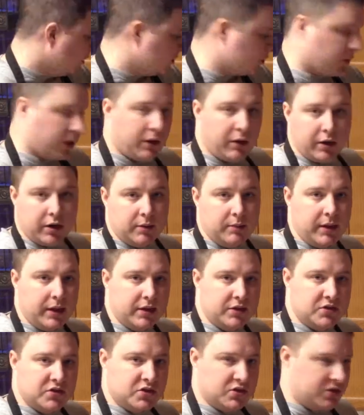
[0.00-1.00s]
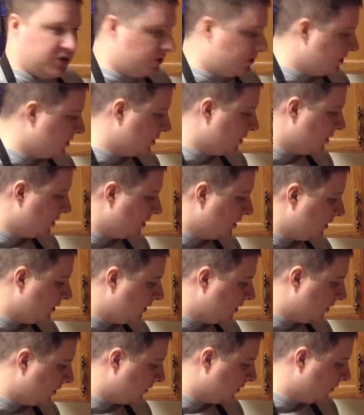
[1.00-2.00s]
So what I recommend is just using
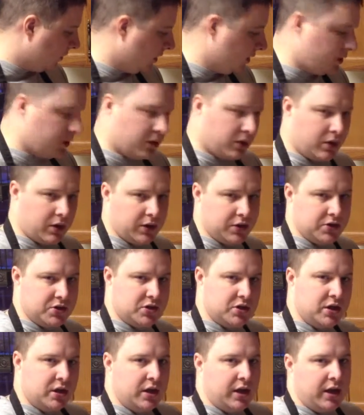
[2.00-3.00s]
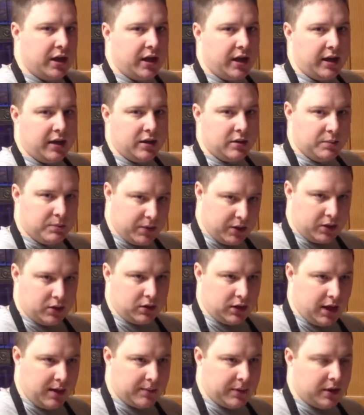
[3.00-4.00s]
a sweet orange and a bitter
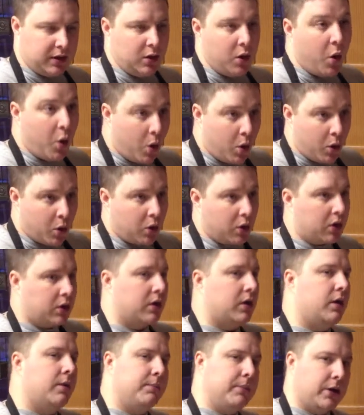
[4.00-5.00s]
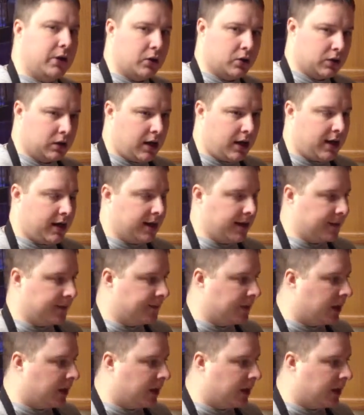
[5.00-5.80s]
lemon or a bitter lime.